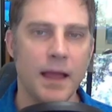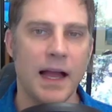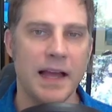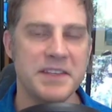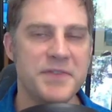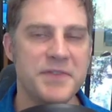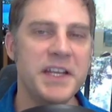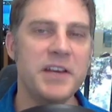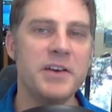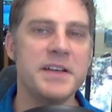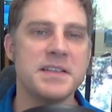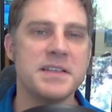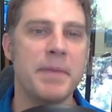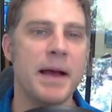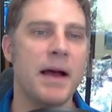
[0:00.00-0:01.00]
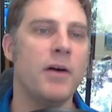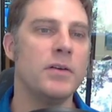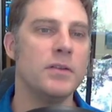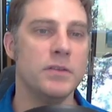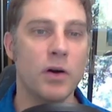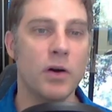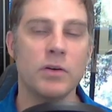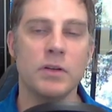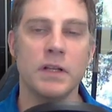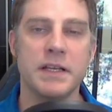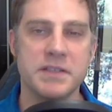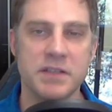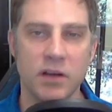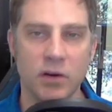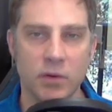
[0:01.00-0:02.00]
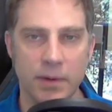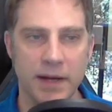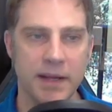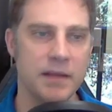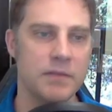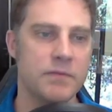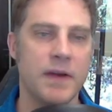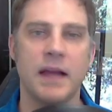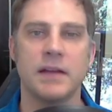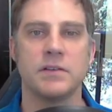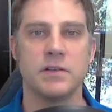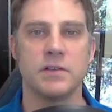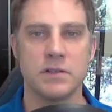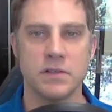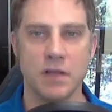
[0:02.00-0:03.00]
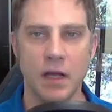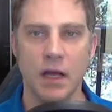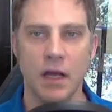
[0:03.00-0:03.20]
Hi, this video is about local SEO ranking factors.